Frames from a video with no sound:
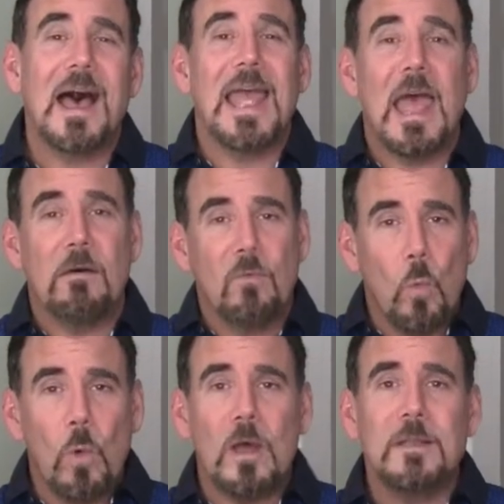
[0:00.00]
I have
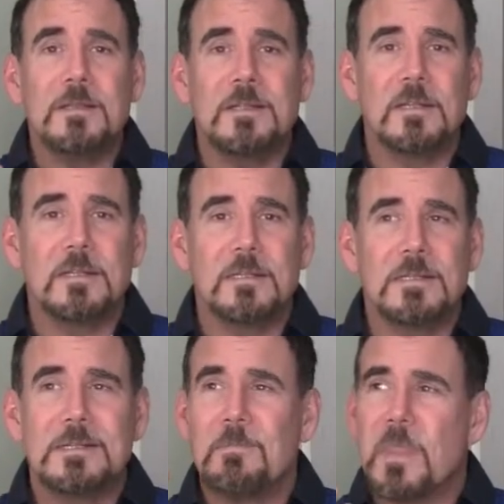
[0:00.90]
one
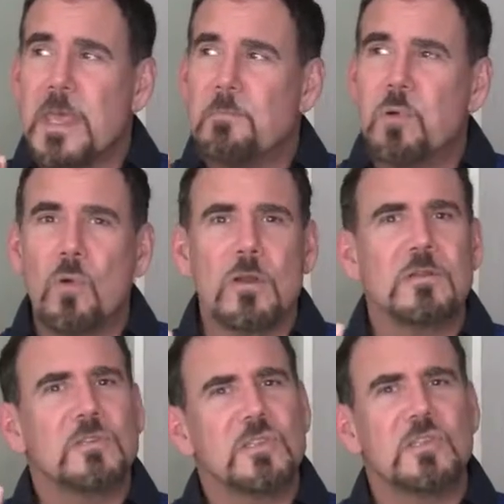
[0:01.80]

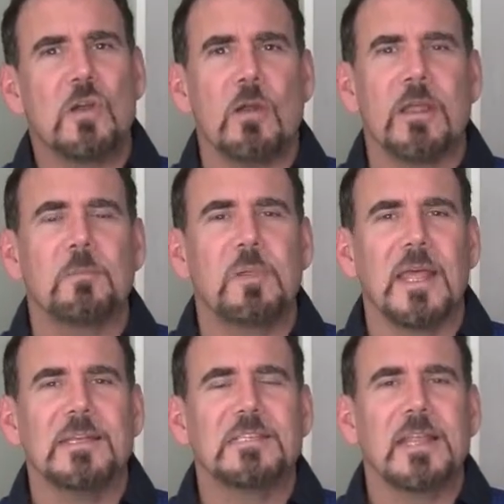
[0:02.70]
important starting
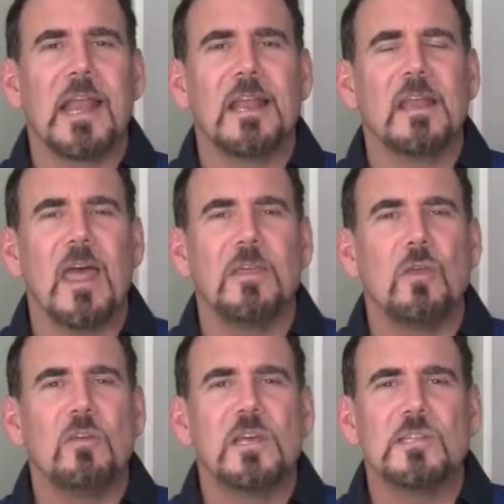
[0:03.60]
place that I'd like
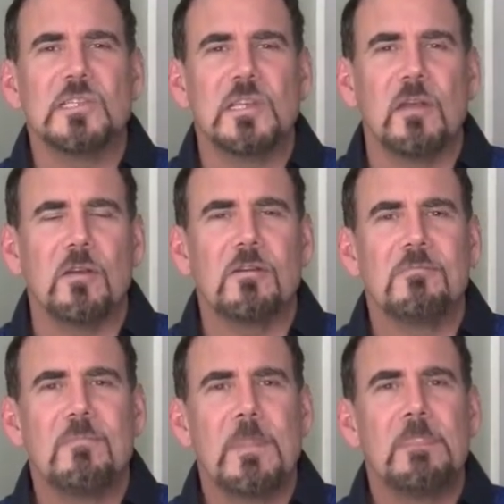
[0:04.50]
you to consider.
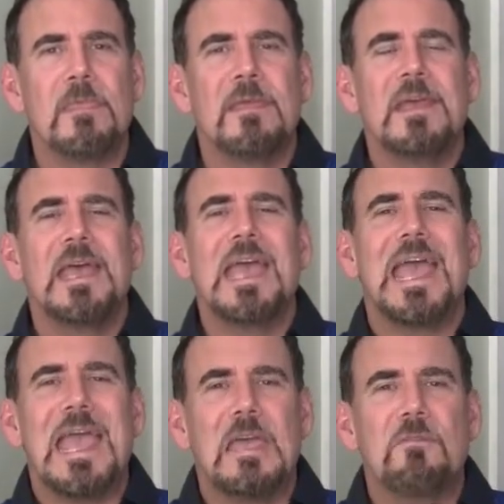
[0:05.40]

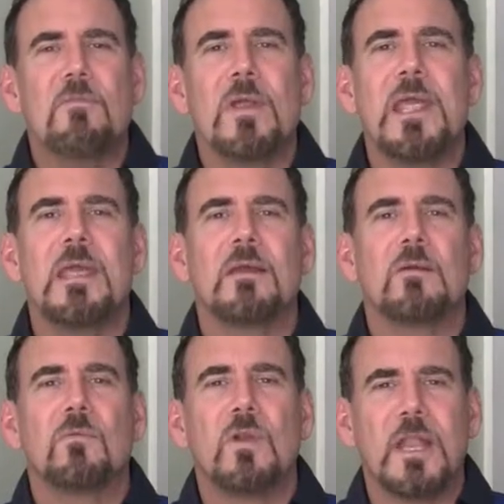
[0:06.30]
Every
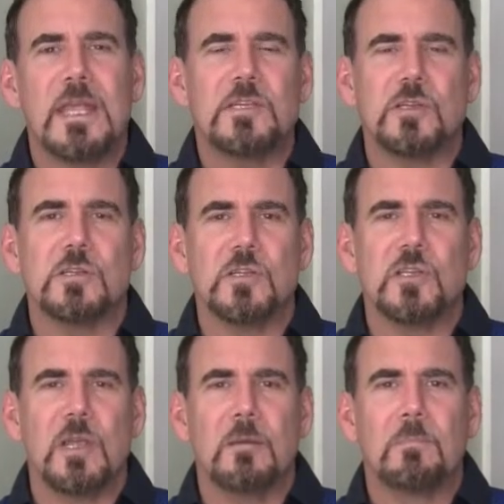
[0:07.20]

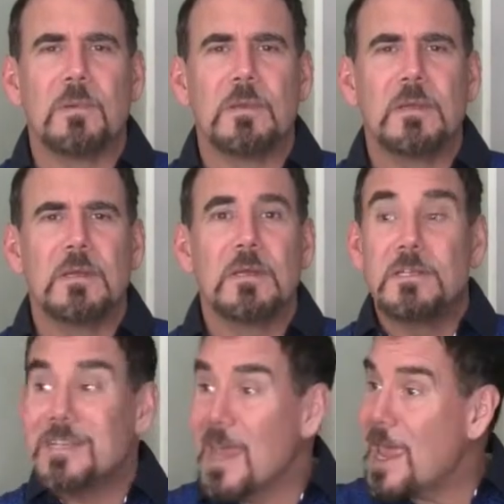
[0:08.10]
relationship
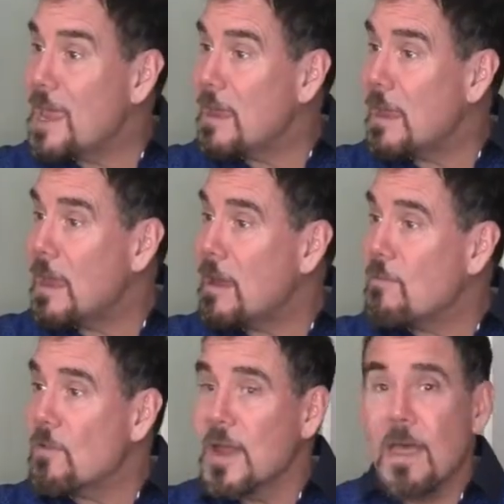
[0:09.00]
to
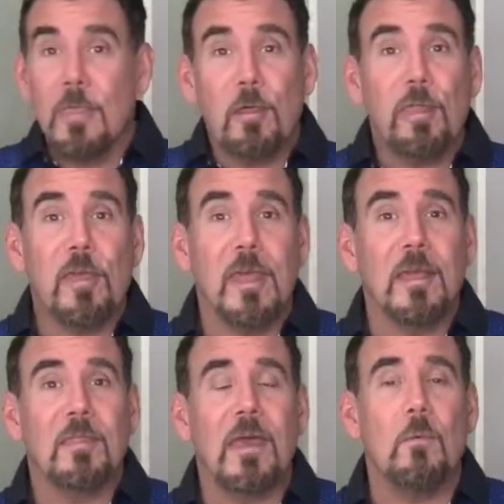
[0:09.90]
every other
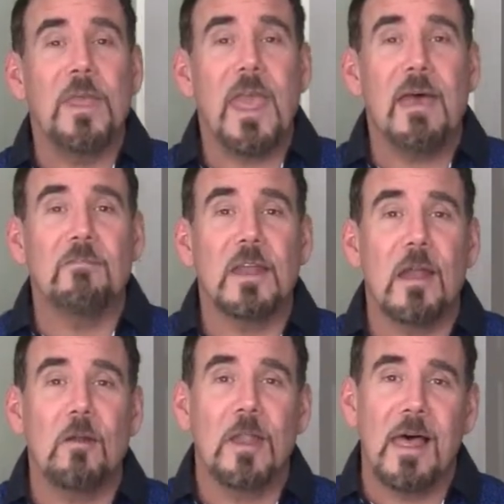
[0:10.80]
thing that we have in
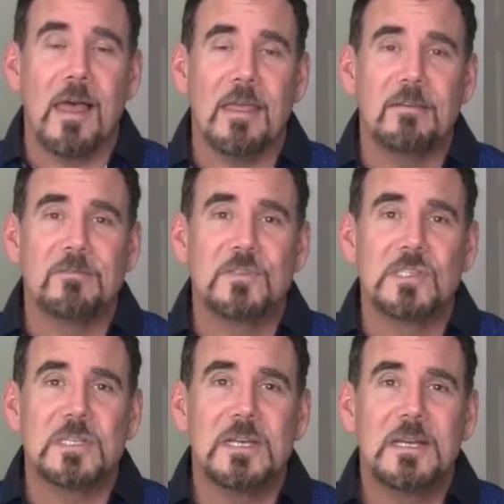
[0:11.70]
our
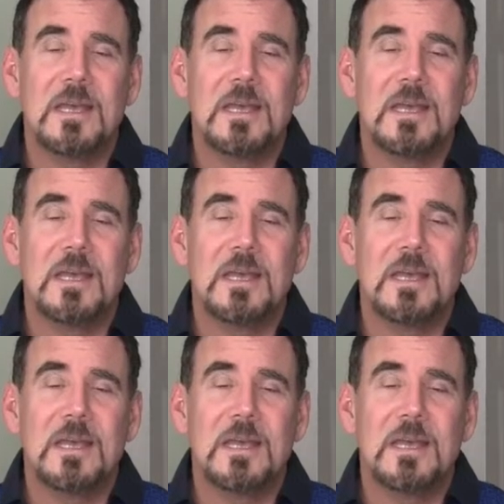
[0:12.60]
lives